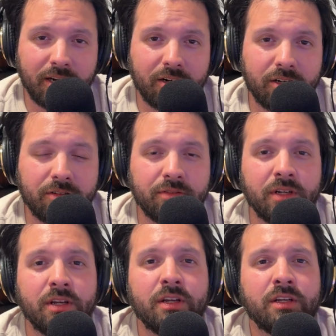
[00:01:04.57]
of,
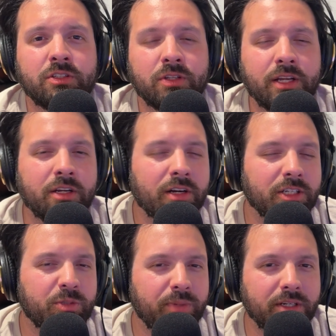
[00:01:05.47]
so that you're not
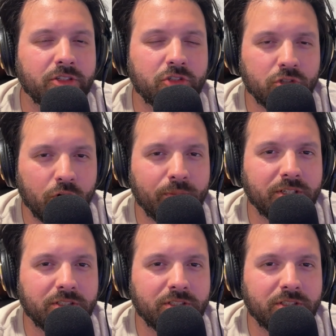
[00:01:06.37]
spending so much